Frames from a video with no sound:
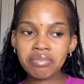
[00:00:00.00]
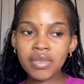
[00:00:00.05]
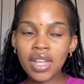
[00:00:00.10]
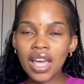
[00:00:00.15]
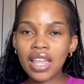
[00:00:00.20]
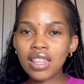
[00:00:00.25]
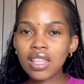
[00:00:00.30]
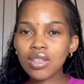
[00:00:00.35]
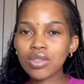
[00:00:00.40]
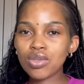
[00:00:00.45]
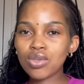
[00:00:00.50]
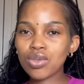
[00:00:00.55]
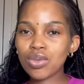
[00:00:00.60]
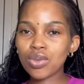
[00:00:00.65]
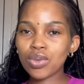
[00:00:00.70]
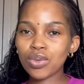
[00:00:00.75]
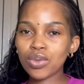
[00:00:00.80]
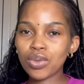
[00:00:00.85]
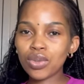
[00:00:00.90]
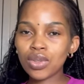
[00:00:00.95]
i think
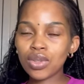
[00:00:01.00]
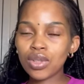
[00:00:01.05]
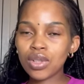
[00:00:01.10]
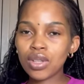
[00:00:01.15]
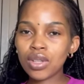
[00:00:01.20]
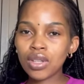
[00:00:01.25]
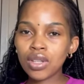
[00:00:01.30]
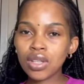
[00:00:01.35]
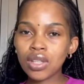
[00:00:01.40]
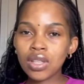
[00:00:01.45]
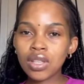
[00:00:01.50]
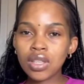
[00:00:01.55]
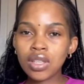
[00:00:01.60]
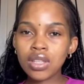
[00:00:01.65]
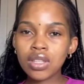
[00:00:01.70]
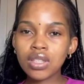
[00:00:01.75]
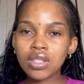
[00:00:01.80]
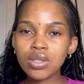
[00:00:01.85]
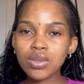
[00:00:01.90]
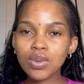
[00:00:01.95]
so
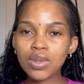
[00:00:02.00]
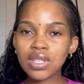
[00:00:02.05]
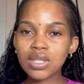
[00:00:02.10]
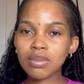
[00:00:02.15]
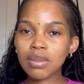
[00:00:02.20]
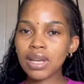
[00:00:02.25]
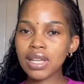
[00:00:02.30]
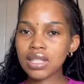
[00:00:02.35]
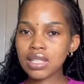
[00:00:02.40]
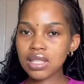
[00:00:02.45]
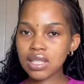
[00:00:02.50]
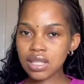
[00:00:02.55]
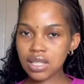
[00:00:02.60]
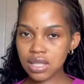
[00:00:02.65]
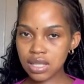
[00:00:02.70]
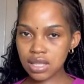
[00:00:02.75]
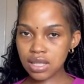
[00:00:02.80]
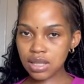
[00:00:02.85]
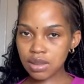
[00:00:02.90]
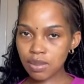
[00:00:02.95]
this was my
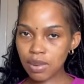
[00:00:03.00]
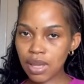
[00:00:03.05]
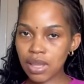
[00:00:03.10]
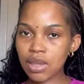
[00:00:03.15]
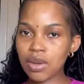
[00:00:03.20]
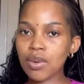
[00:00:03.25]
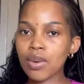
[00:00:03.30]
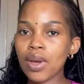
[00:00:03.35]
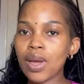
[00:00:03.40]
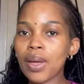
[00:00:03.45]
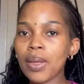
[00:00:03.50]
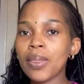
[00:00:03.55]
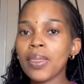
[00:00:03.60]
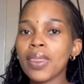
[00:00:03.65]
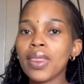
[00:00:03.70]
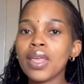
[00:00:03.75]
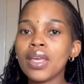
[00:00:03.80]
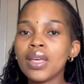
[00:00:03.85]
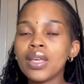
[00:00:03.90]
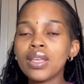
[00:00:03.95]
sister's by the way
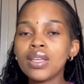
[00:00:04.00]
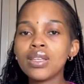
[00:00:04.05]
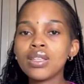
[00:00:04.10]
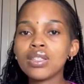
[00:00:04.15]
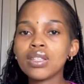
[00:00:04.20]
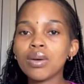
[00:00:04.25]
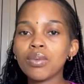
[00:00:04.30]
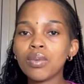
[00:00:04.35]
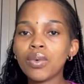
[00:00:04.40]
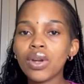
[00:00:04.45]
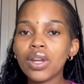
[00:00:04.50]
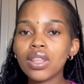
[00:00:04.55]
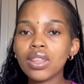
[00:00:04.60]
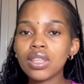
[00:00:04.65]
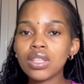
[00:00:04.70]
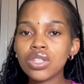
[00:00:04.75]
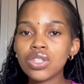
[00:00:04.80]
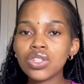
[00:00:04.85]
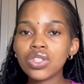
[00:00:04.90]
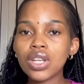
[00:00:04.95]
so i'm wearing
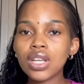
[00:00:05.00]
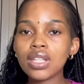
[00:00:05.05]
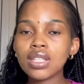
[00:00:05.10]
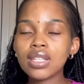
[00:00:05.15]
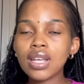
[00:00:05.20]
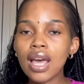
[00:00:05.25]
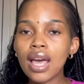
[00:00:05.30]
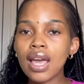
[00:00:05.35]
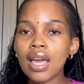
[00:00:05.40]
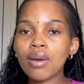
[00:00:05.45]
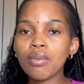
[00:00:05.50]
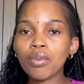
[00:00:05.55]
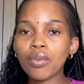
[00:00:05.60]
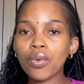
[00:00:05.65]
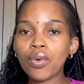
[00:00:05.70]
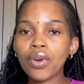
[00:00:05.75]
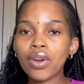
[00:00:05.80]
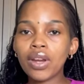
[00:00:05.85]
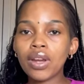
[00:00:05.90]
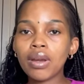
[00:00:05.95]
this shirt i am
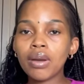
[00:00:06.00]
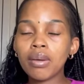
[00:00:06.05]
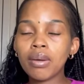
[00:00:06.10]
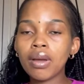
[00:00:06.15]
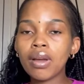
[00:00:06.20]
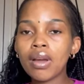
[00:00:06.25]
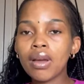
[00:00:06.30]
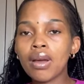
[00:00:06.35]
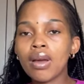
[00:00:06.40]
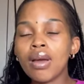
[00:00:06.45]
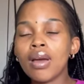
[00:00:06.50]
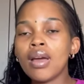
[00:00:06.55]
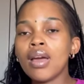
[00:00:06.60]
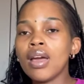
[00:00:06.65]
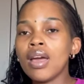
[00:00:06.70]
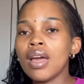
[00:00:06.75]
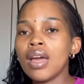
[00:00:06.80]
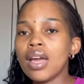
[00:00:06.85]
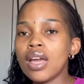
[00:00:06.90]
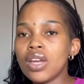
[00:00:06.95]
wearing
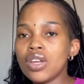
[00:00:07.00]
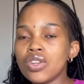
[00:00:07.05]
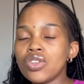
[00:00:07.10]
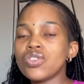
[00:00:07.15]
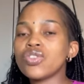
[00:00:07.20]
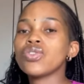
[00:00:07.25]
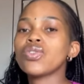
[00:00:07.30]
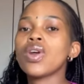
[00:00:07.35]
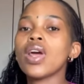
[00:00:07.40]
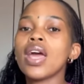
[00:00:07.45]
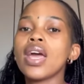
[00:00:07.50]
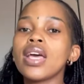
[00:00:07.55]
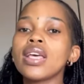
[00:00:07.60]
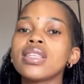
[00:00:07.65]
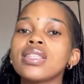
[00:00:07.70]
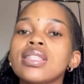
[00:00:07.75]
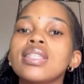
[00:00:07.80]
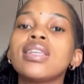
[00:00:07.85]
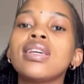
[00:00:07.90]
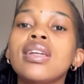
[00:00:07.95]
a
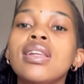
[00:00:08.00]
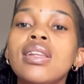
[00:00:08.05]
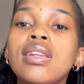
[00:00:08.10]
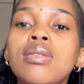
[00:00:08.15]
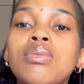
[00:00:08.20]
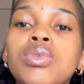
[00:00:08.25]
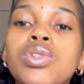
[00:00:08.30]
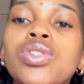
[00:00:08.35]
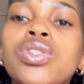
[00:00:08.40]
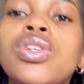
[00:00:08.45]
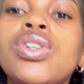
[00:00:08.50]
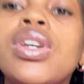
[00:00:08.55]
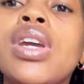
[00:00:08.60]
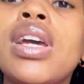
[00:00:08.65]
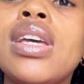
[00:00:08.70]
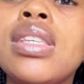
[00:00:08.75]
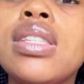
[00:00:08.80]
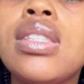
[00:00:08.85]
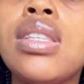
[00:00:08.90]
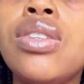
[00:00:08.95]
dress let me show you
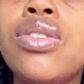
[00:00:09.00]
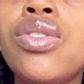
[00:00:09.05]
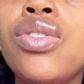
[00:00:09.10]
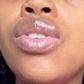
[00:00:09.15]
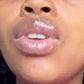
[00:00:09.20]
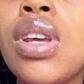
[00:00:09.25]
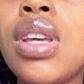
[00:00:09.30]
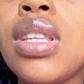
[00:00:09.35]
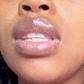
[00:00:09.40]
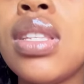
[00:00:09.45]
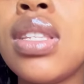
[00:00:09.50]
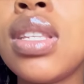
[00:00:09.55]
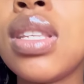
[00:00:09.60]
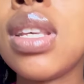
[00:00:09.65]
guys the dress